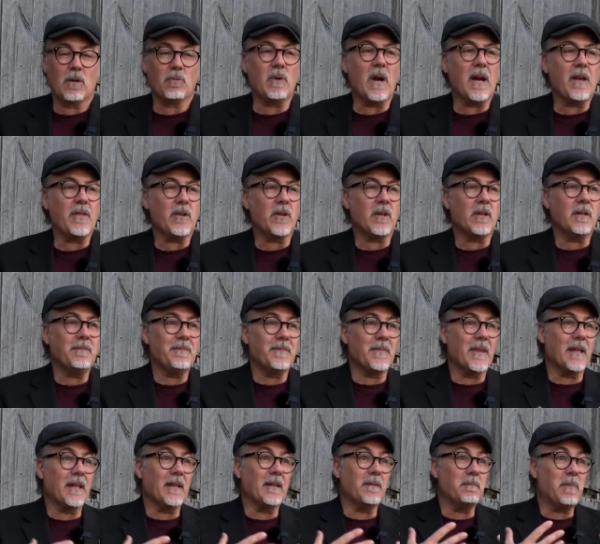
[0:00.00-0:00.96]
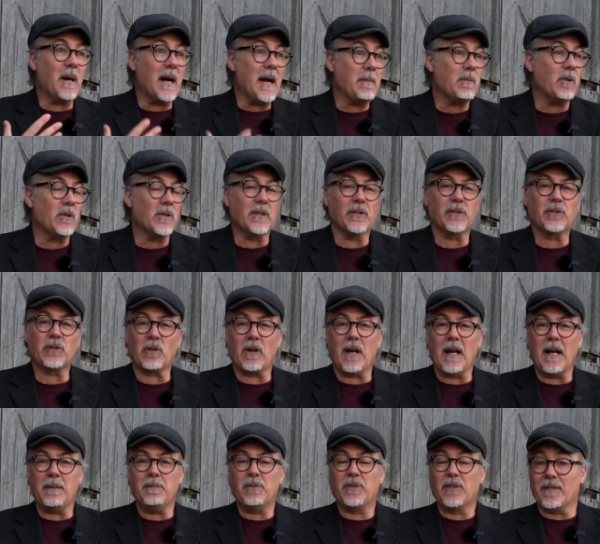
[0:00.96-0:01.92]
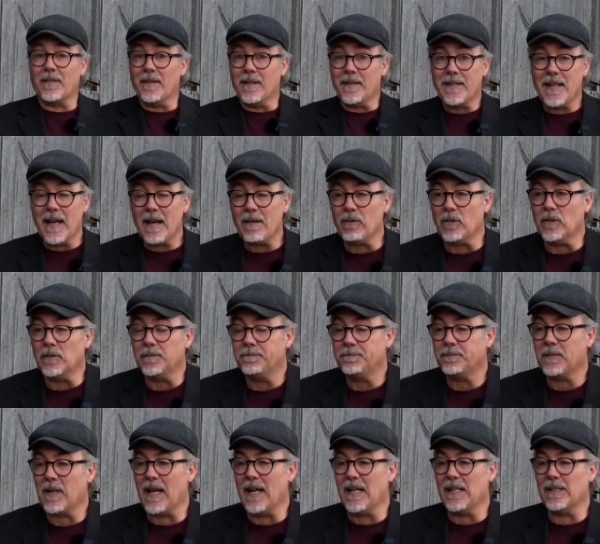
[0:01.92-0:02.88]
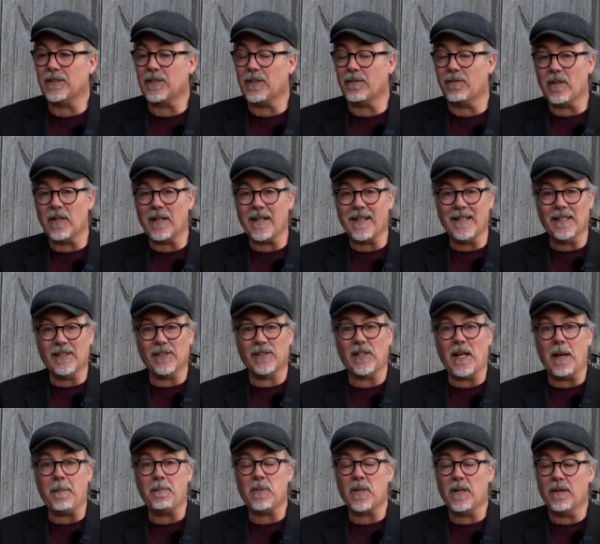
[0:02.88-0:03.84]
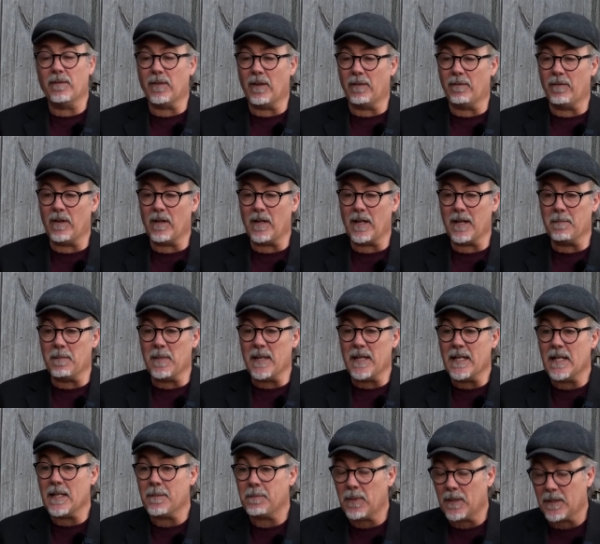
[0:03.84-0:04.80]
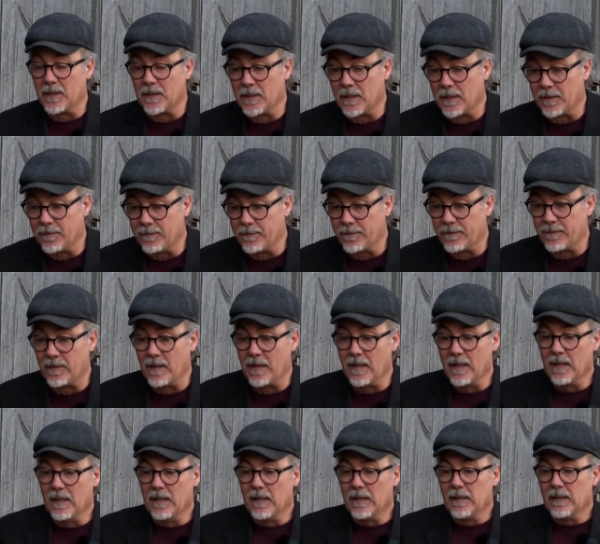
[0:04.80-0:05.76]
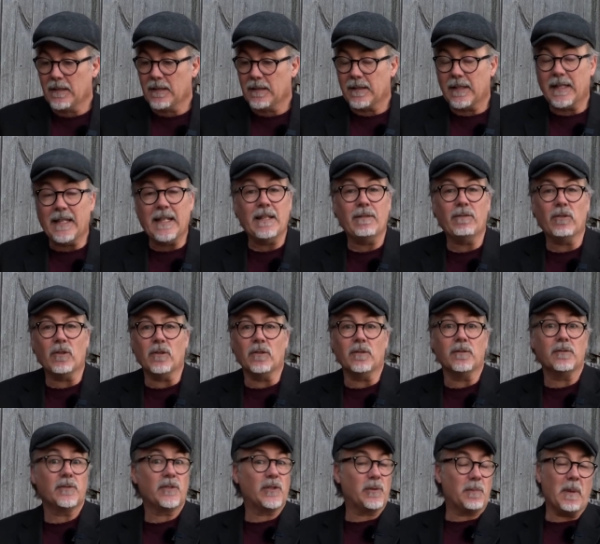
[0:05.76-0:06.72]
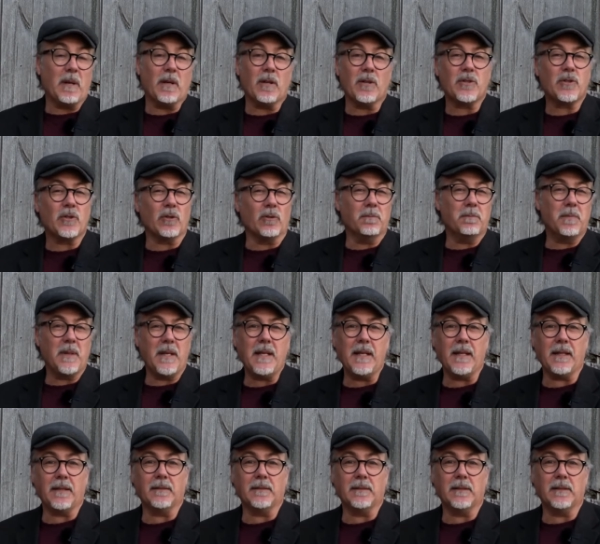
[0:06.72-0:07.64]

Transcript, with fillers: Rather, the Bible describes the devil as a very deceptive, a very manipulative, evil spiritual being,